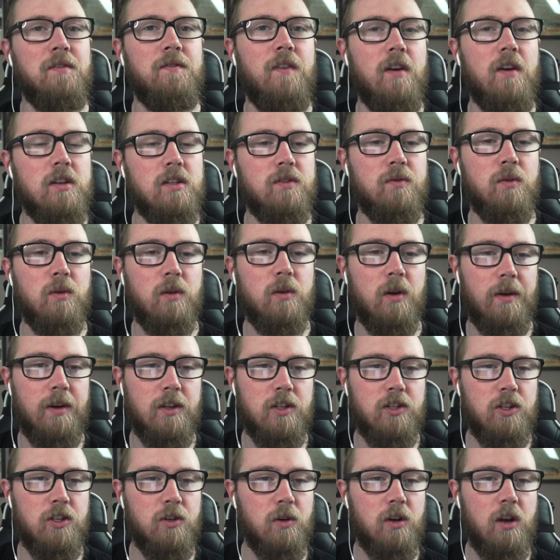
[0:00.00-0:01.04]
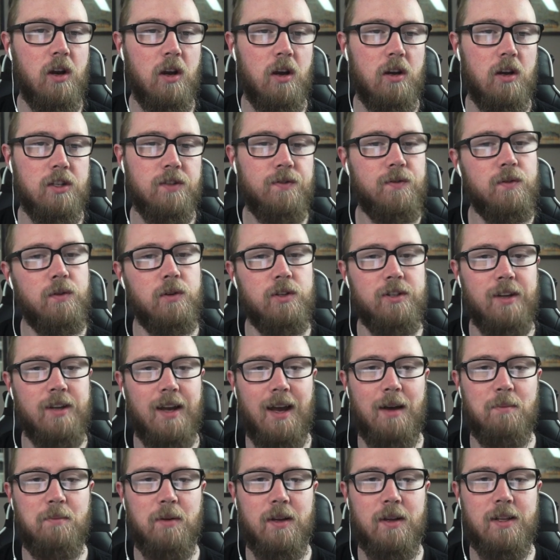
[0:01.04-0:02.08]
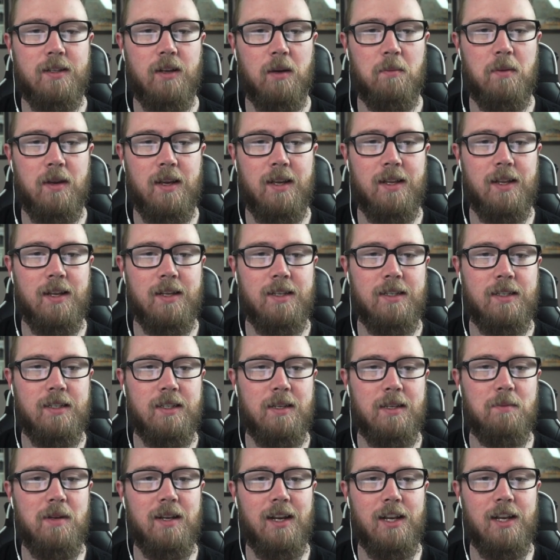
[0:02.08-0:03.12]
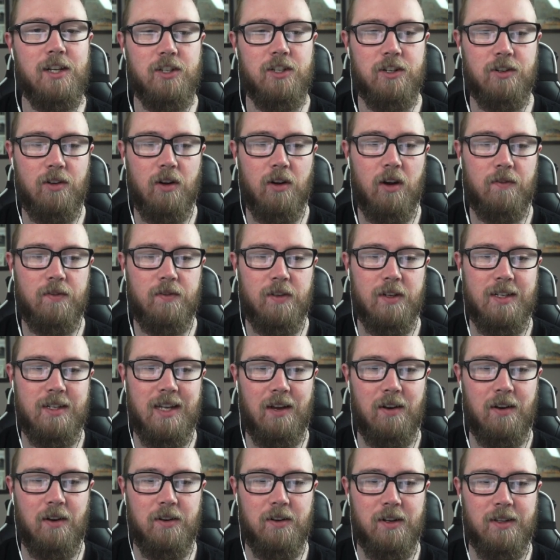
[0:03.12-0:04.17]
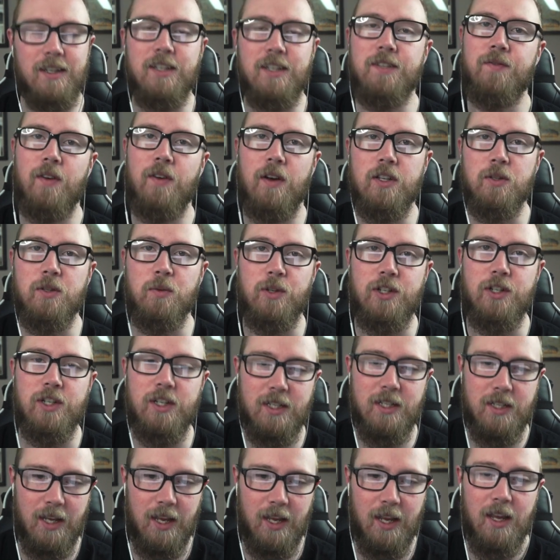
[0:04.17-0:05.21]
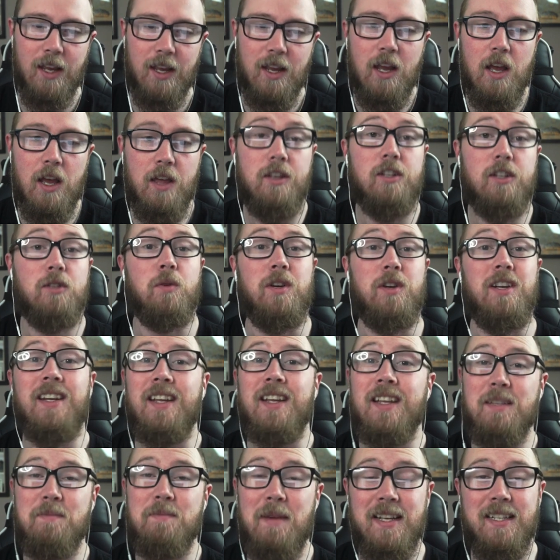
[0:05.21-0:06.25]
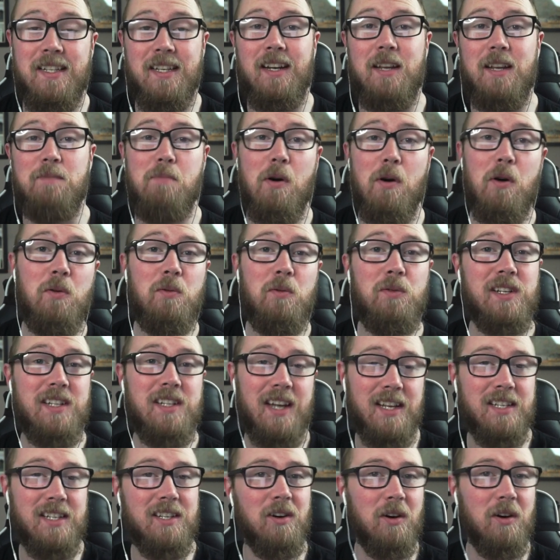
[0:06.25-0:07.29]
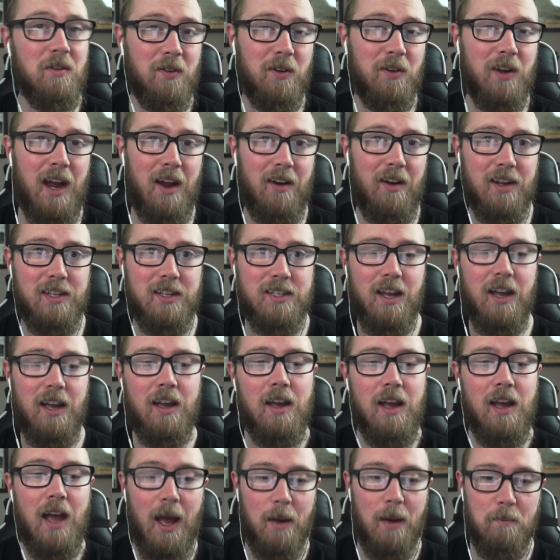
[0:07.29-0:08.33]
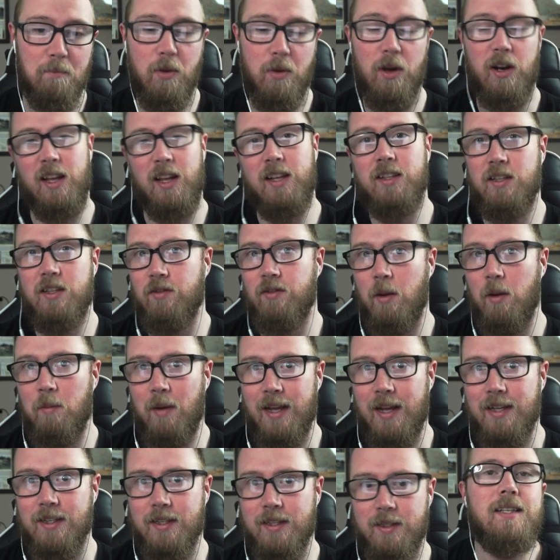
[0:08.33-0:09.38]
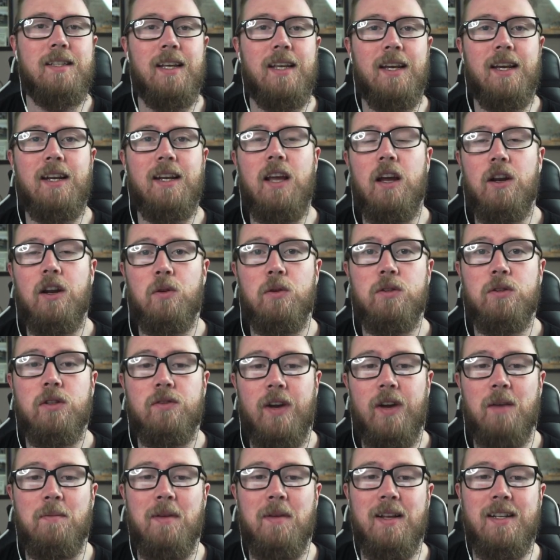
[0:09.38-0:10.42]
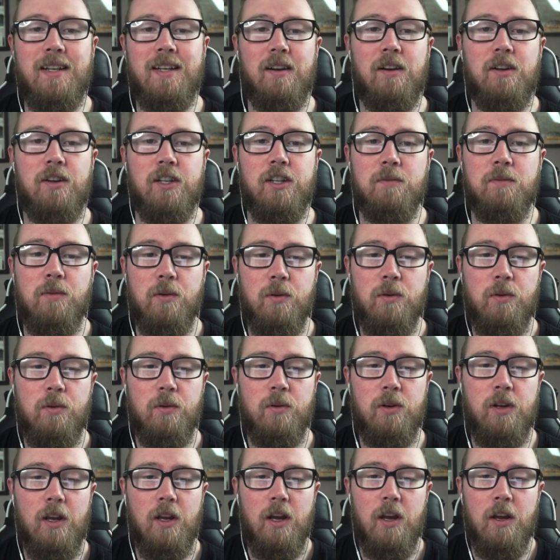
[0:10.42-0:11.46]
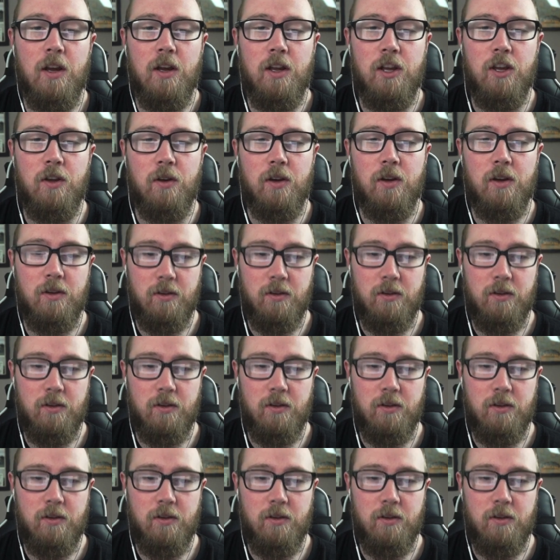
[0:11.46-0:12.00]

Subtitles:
first of all going to your CurseForge app and typing in simulation craft and downloading this first one just here. This is what you need to basically pull the data off your character and put it into the right places. Secondly, I'd also recommend downloading pawn. You